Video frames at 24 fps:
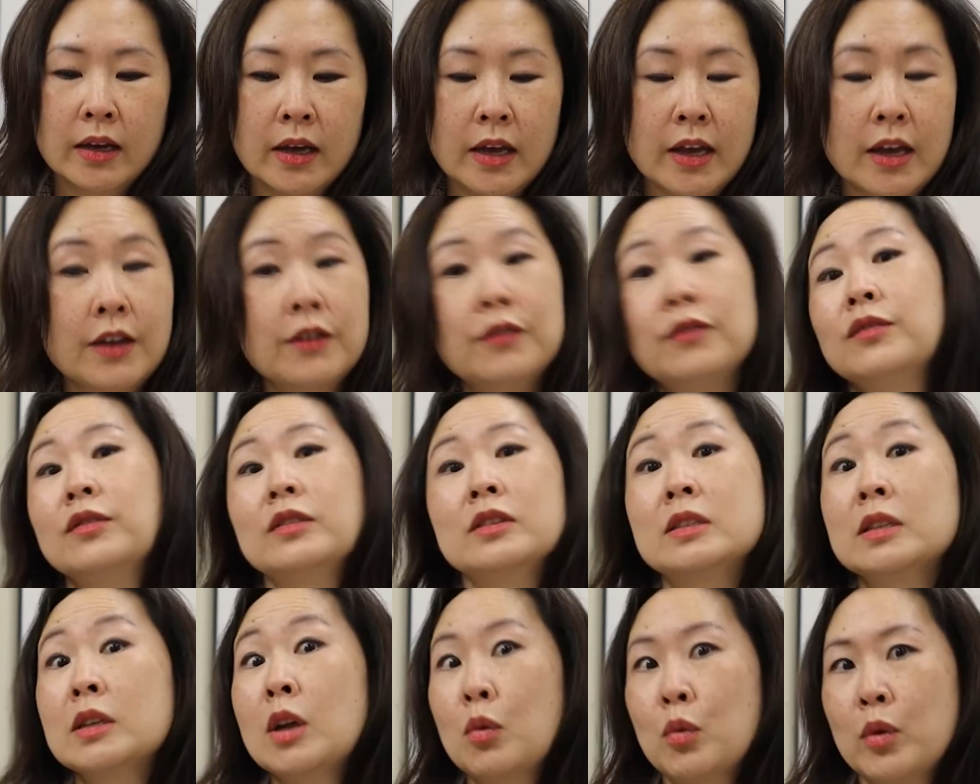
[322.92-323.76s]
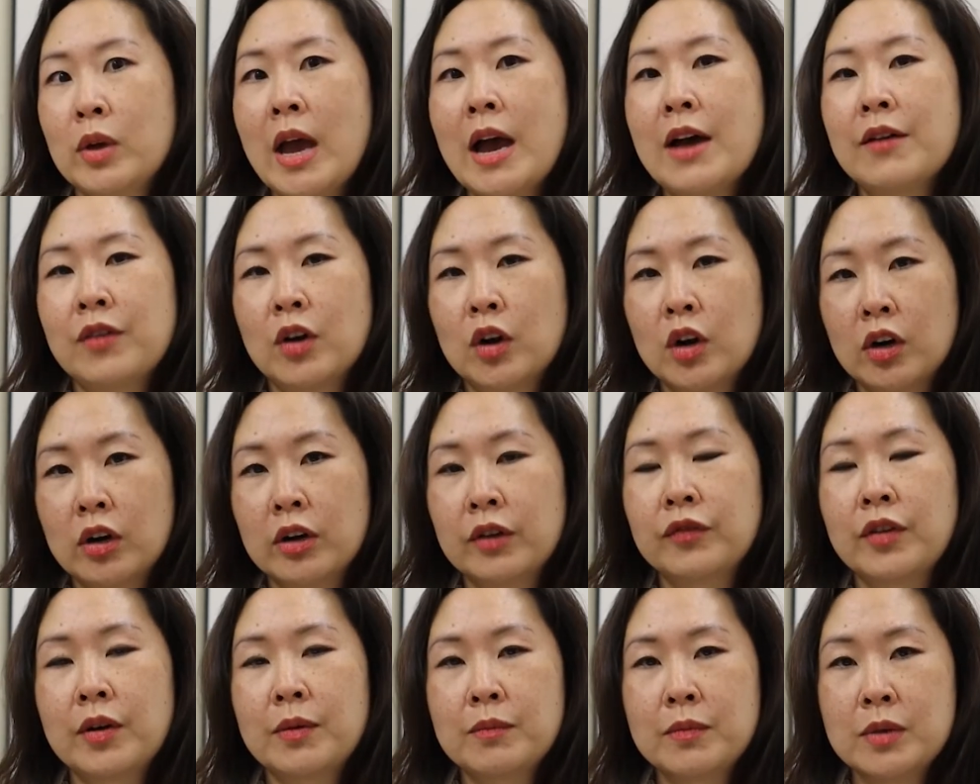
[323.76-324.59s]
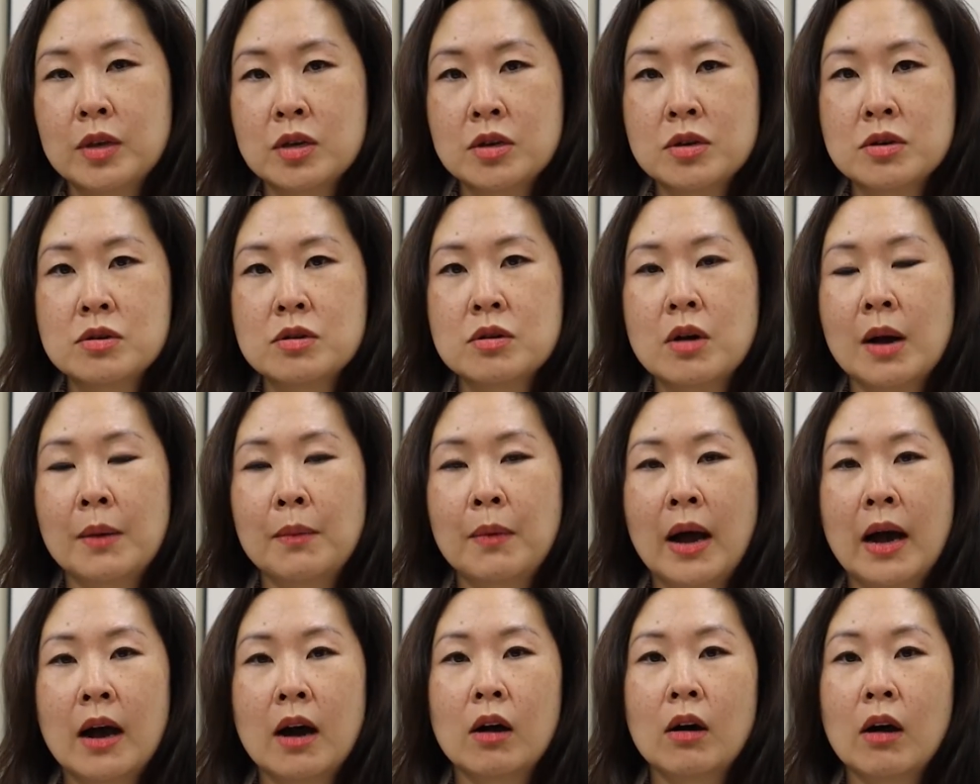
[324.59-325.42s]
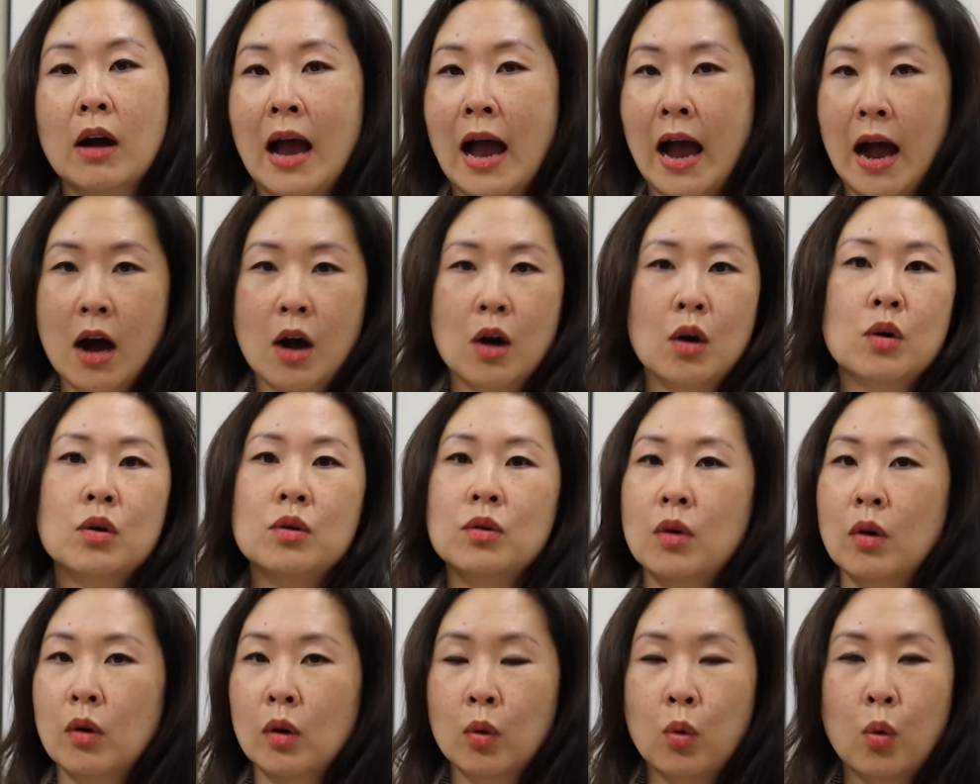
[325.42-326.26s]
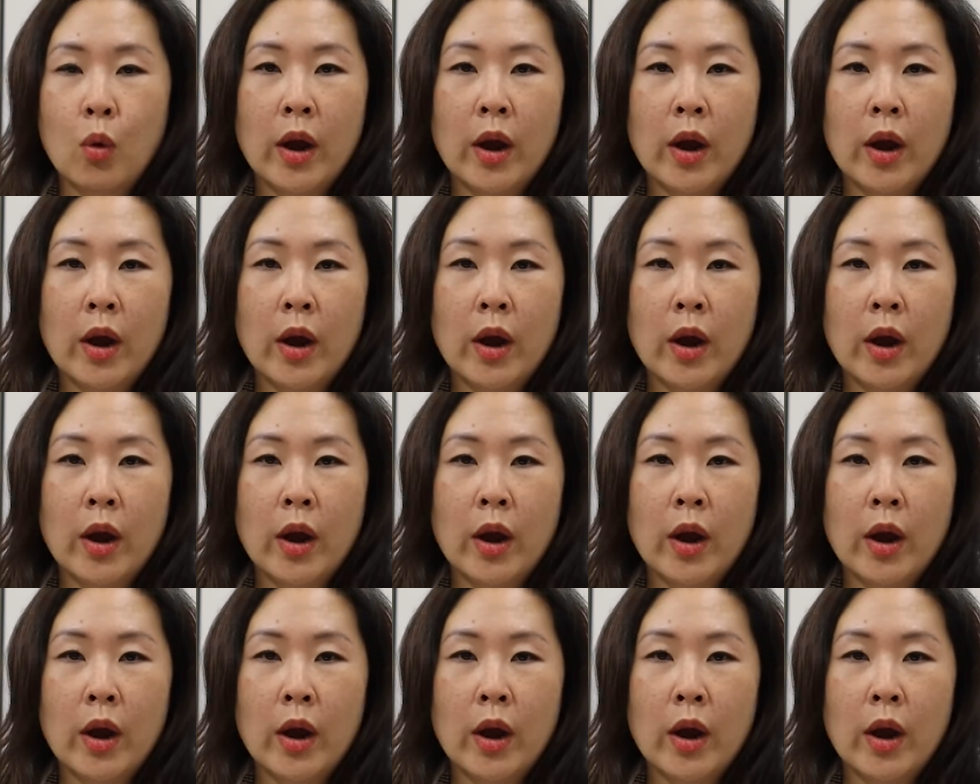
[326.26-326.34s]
If we have heard from you about how or